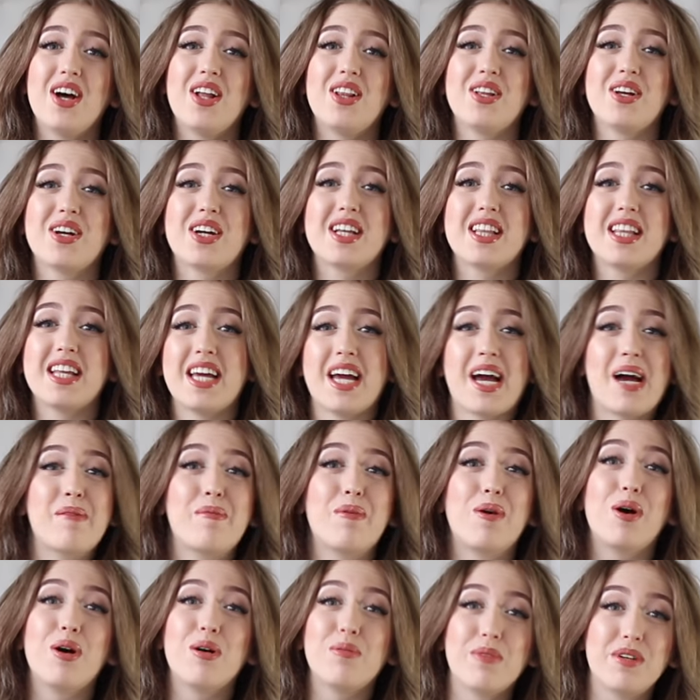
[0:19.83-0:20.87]
Luckily,
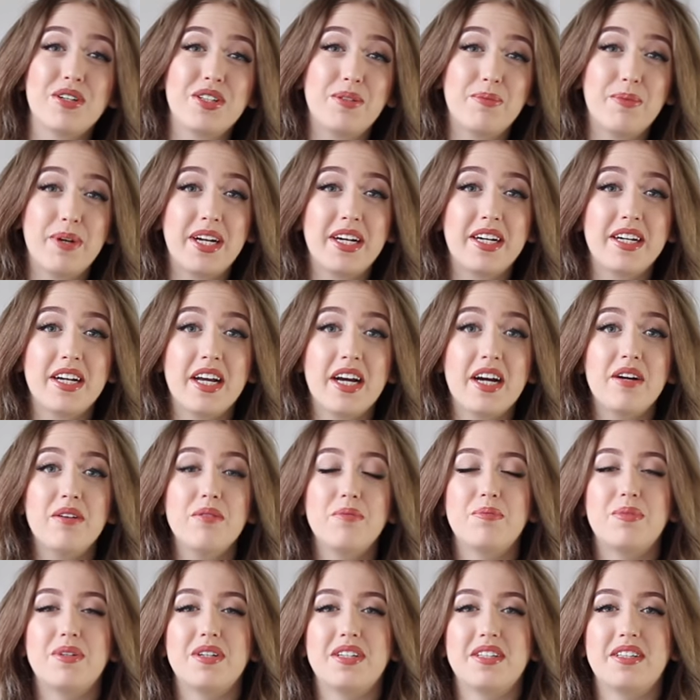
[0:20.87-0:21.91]
I'm almost better
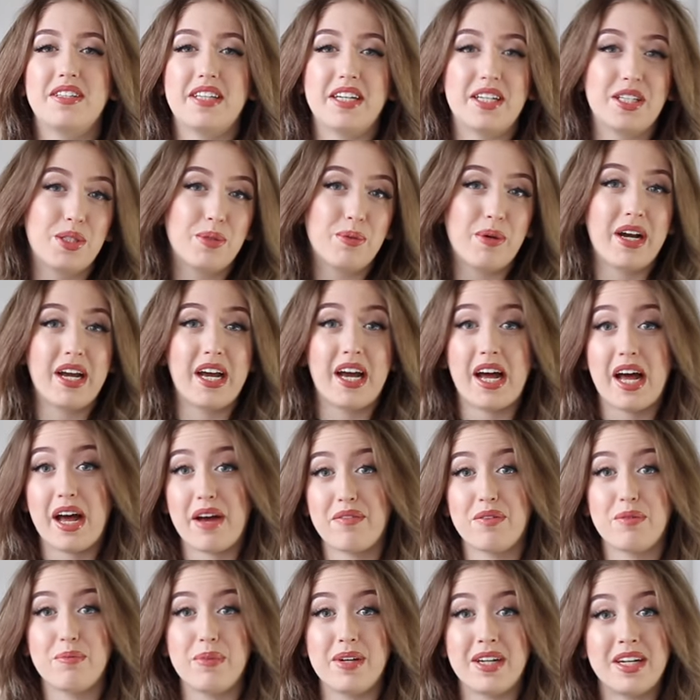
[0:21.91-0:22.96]
now, but that's why I
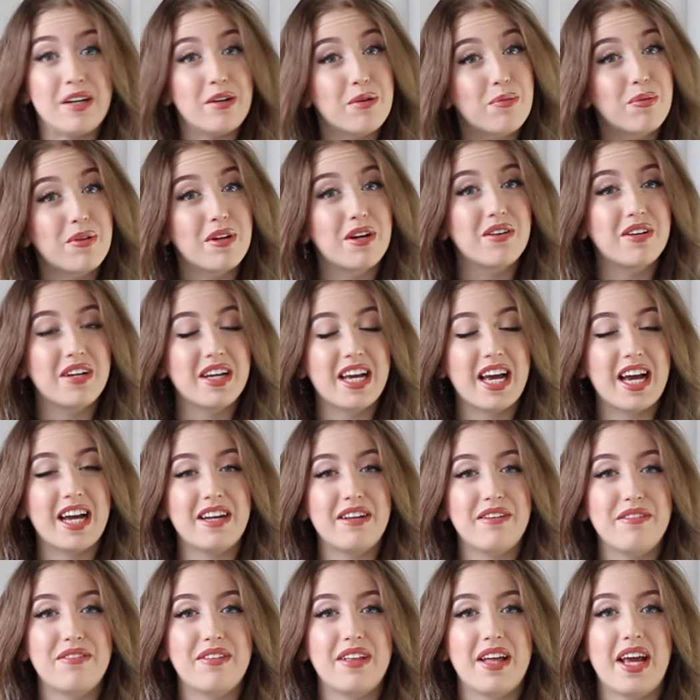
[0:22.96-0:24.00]
haven't been uploading
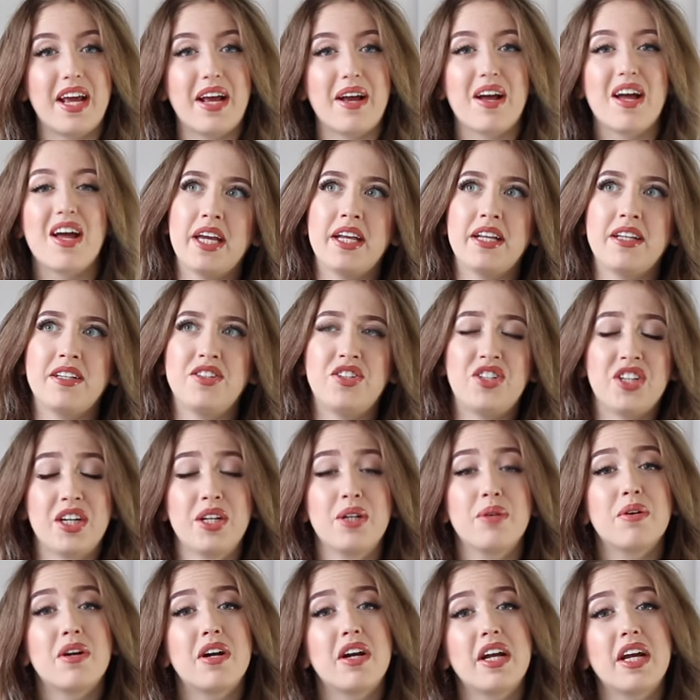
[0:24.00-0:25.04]
anything. In
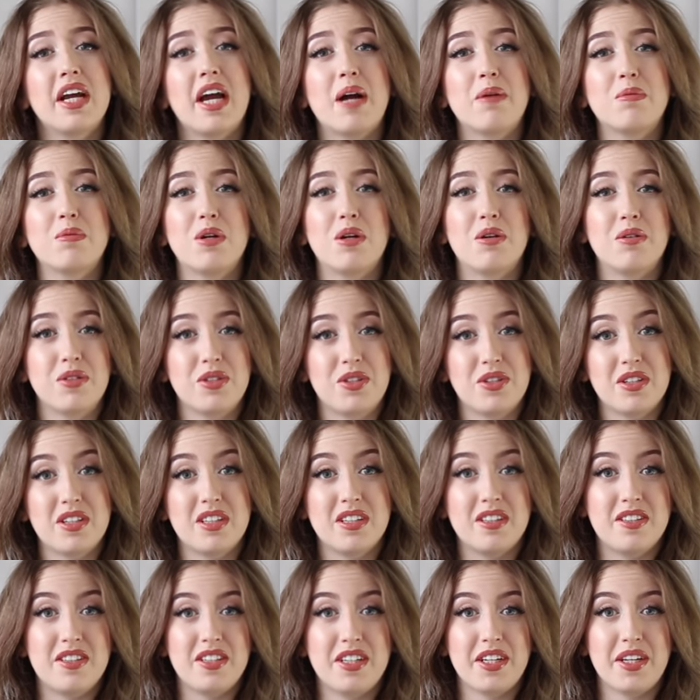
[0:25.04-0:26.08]
January, I'm going to
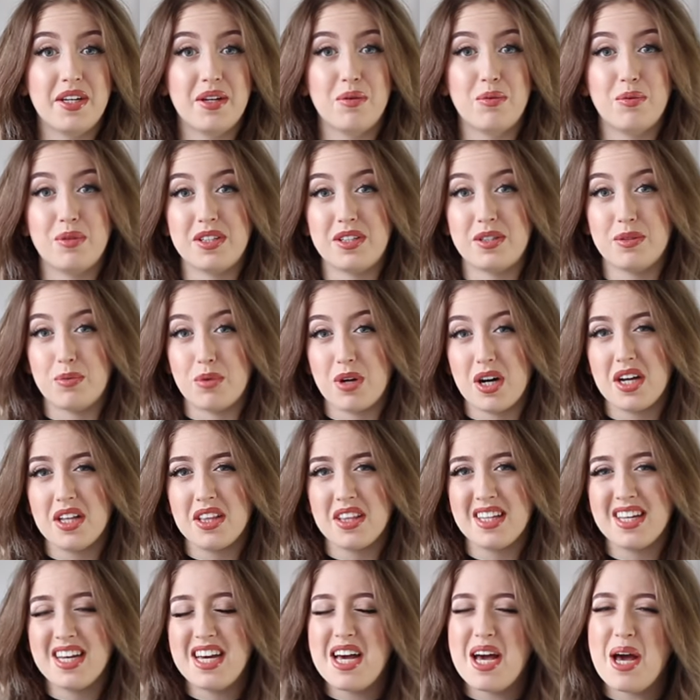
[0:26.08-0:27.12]
continue with
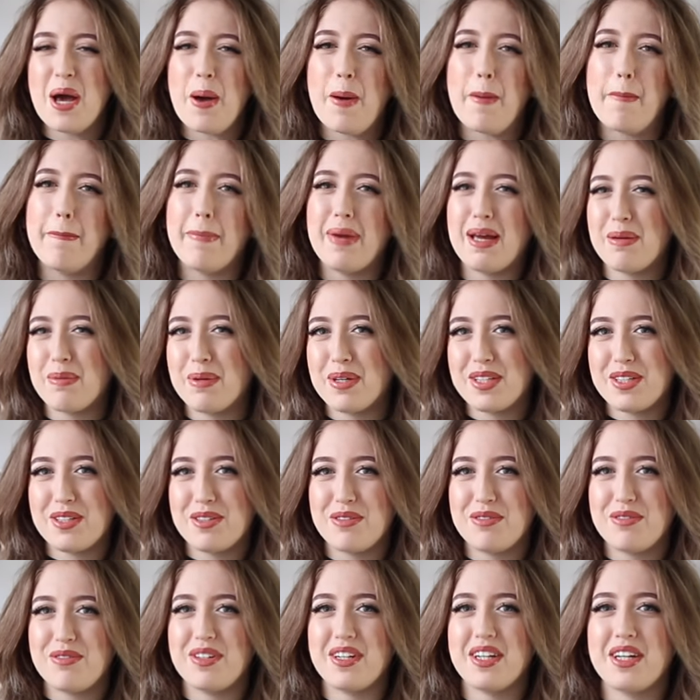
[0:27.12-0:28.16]
one maybe
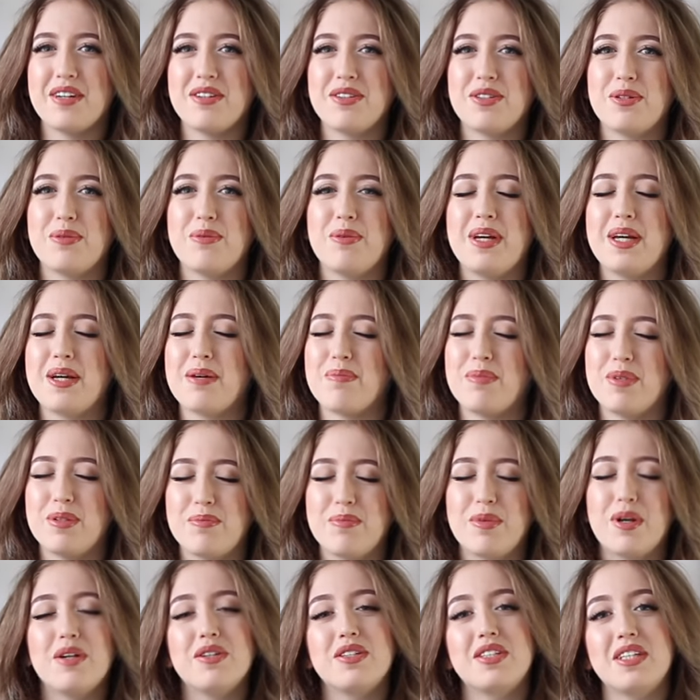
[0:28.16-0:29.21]
two videos a week but
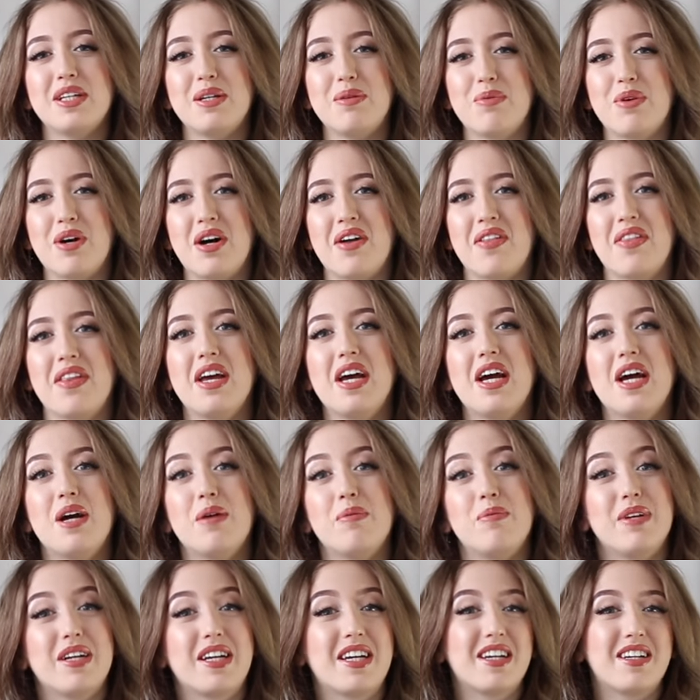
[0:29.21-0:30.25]
mostly one
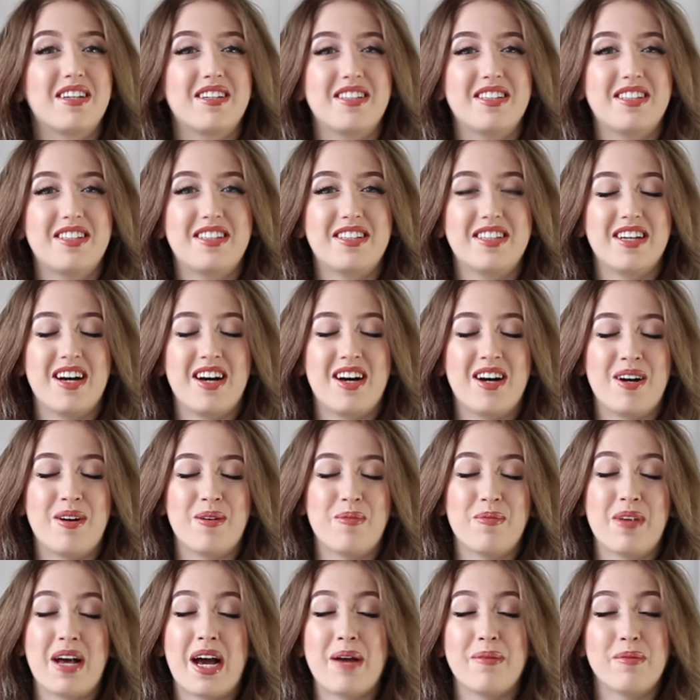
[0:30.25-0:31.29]
because um,
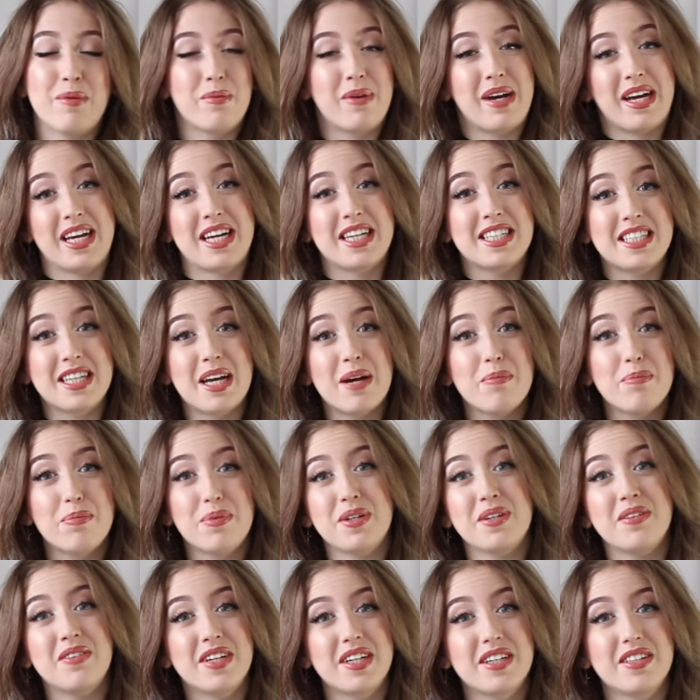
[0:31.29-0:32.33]
I'm in my exam
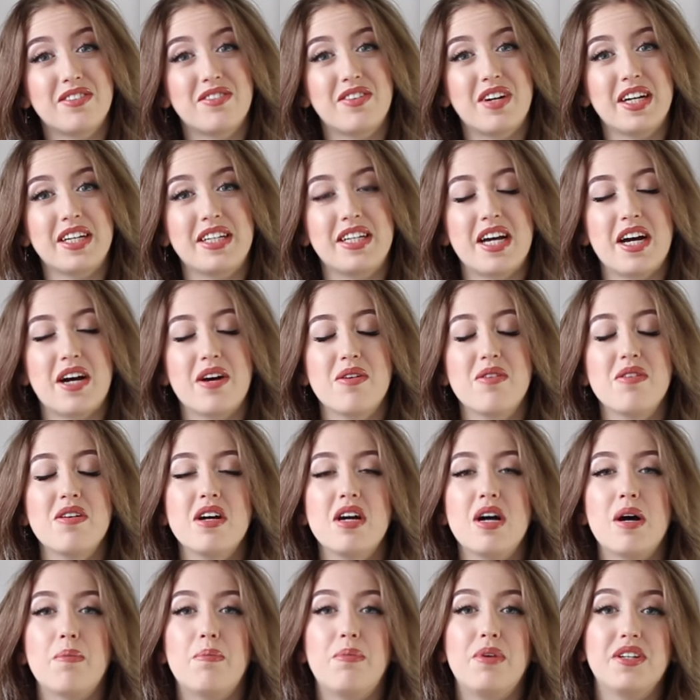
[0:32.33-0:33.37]
period right now
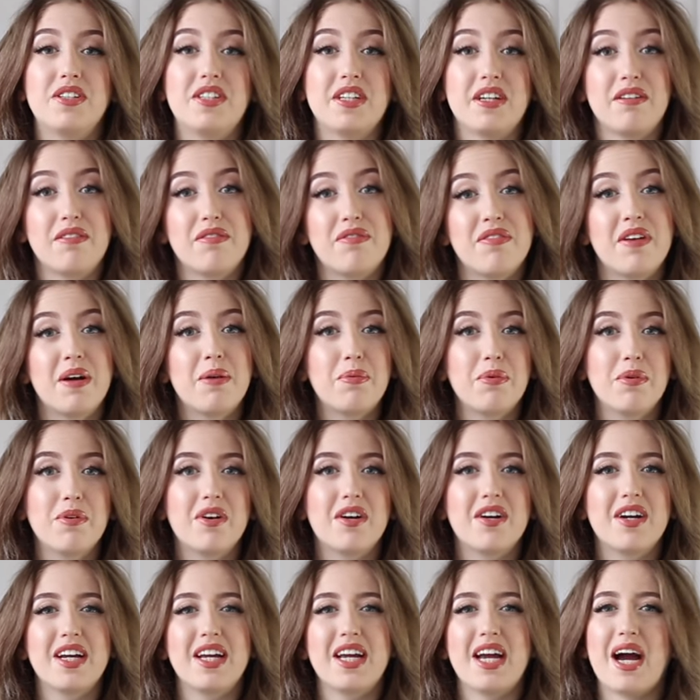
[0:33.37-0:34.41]
but in
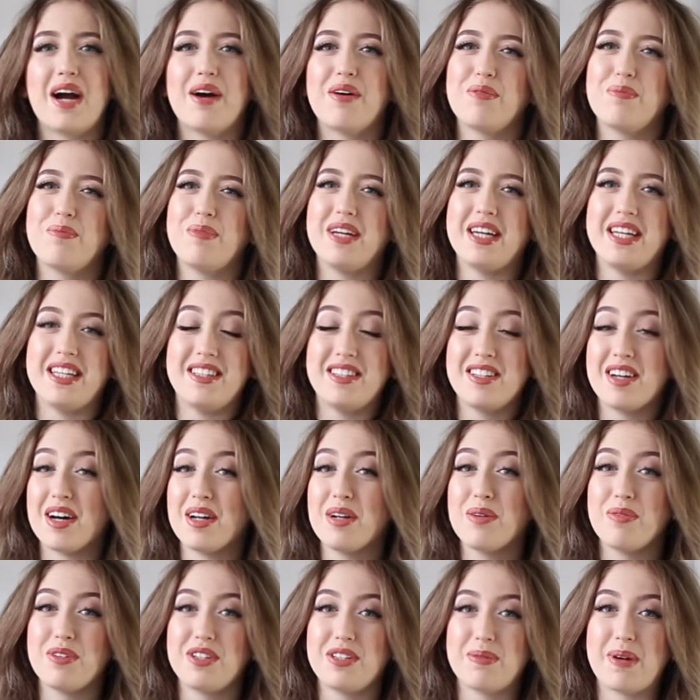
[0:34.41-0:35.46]
February I'll be
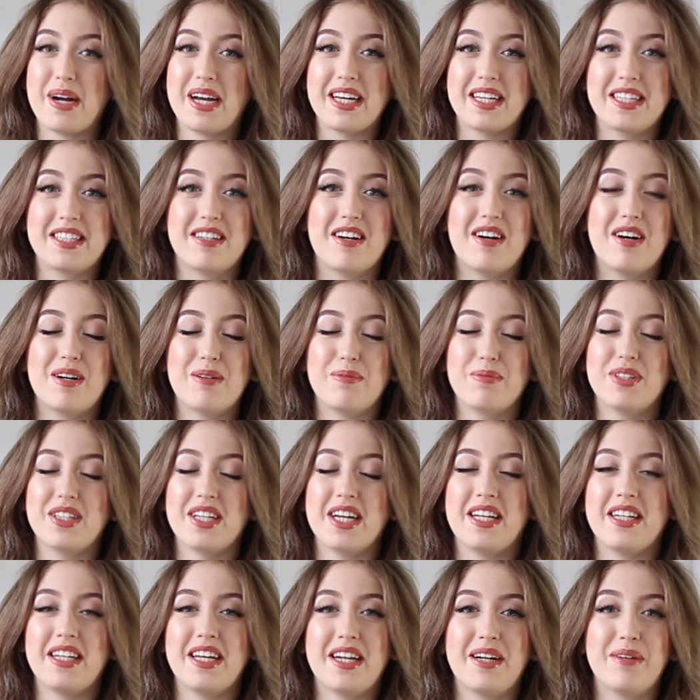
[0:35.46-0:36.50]
done with my exams
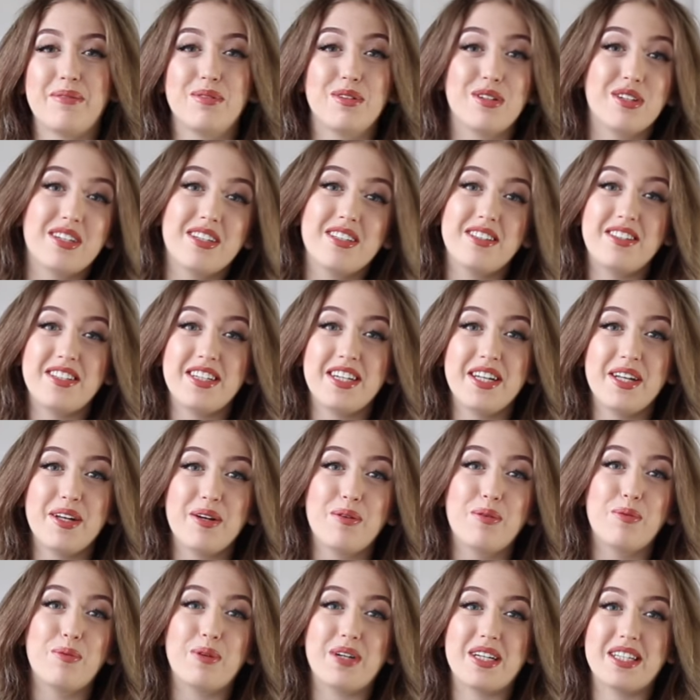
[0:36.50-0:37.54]
and then I will
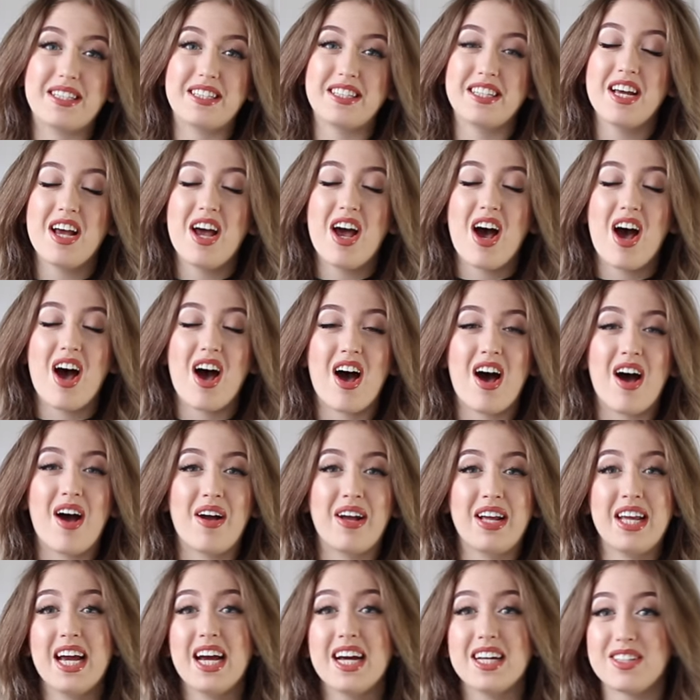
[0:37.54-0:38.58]
continue with
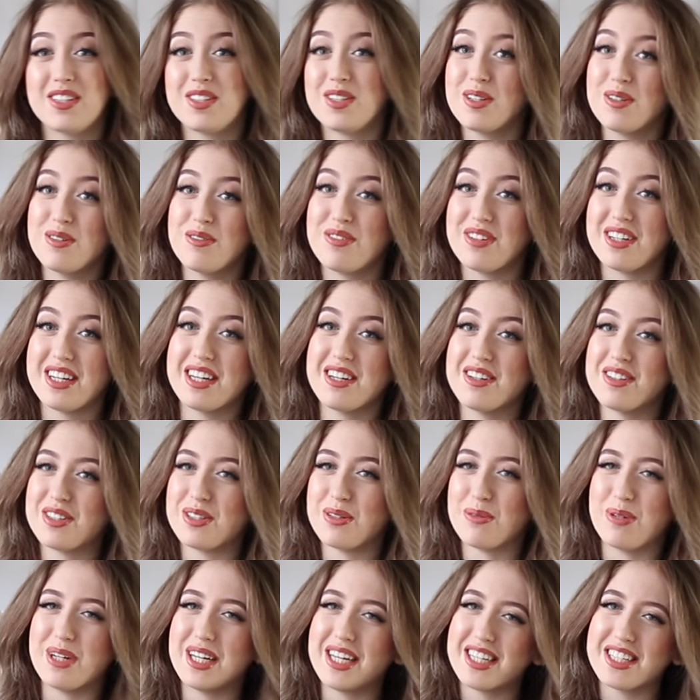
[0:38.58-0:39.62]
uh, yeah two
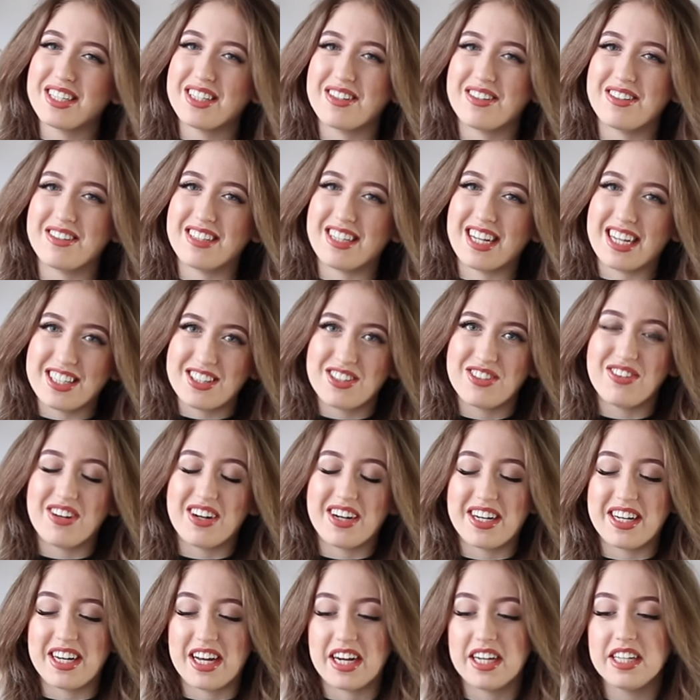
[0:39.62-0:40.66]
videos a week so that's
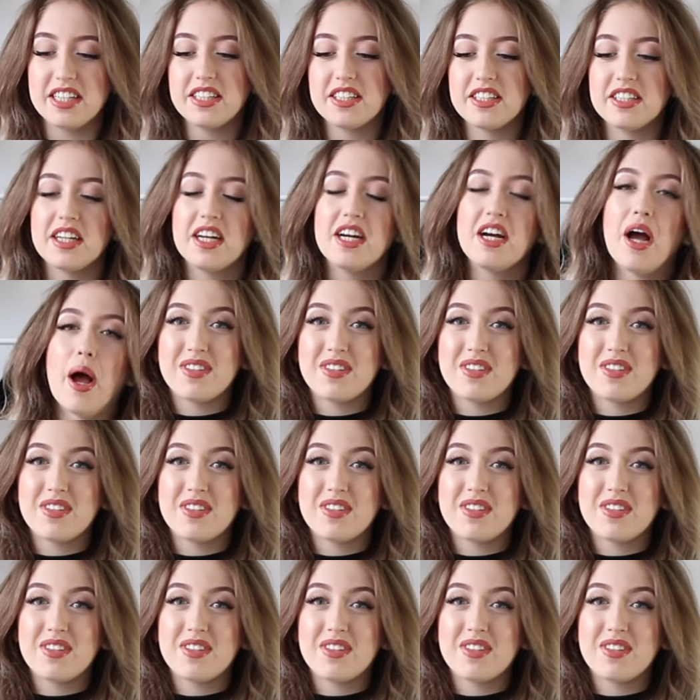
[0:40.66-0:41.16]
very nice.